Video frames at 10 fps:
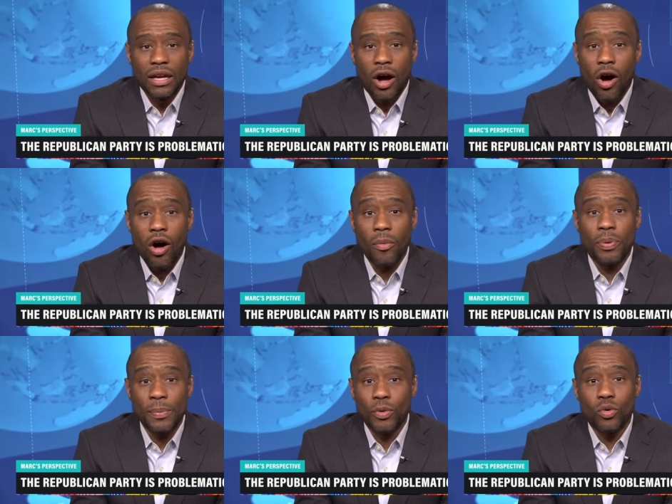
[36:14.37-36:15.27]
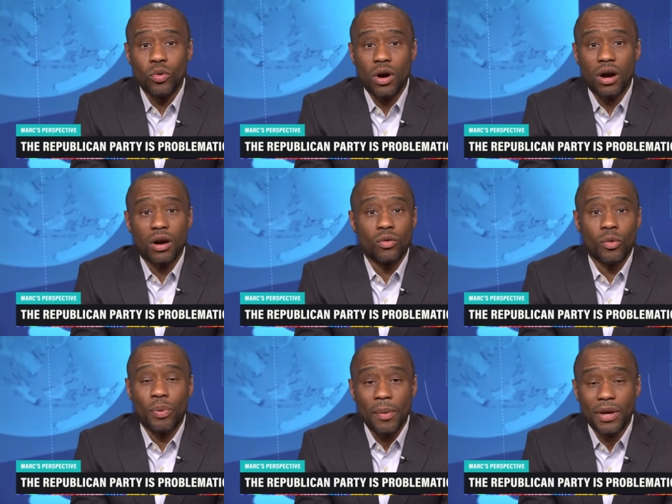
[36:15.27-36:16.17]
All people who are
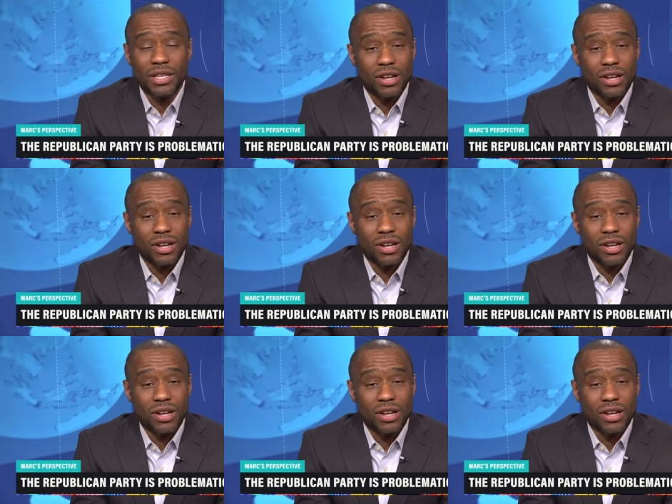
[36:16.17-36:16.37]
Republicans